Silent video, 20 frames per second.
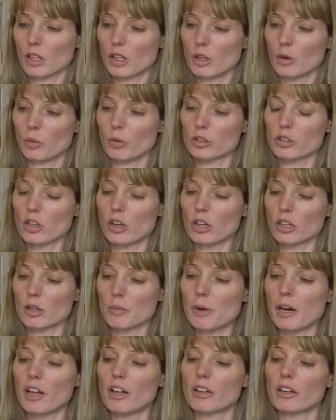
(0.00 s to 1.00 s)
We'll talk
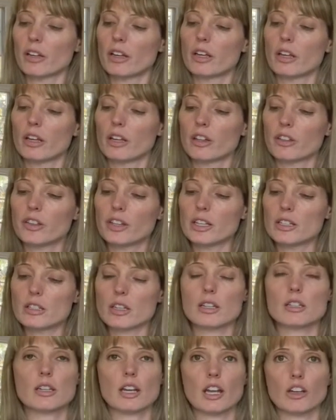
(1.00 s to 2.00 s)
about these
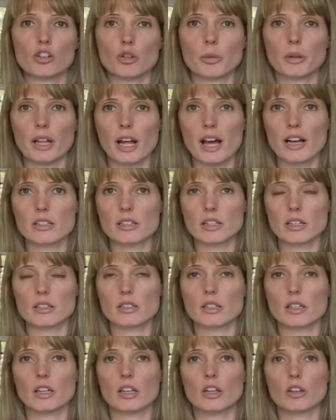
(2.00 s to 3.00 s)
intangible assets
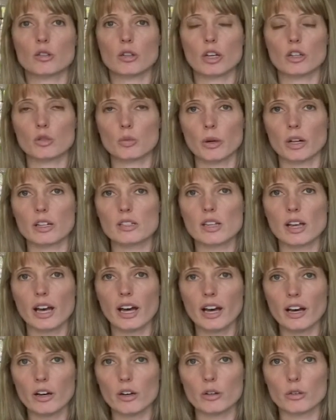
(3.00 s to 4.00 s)
as well as
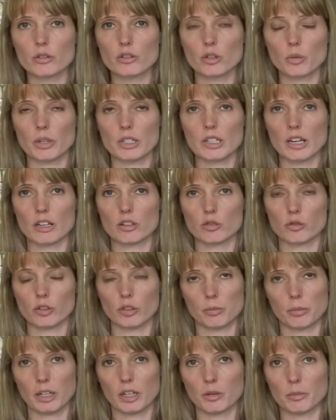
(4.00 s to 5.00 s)
how do we test for
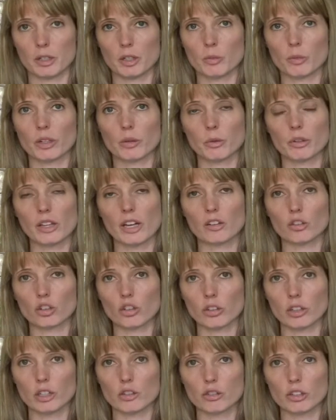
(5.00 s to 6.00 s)
impairment, what would that
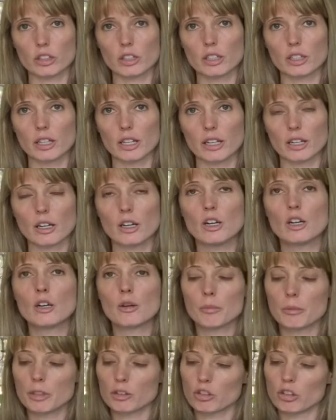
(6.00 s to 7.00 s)
journal entry look like,
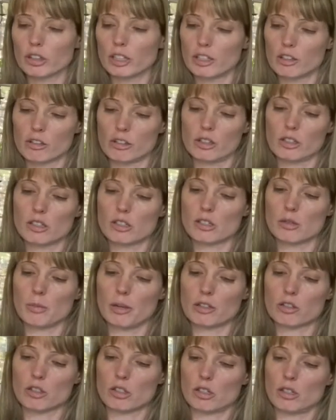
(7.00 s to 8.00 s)
much later in the
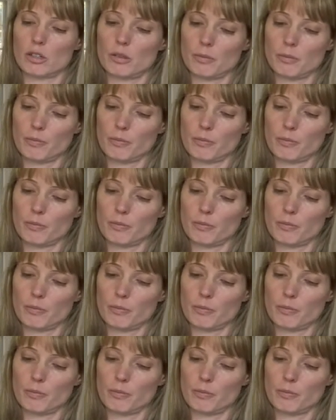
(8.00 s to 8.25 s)
semester.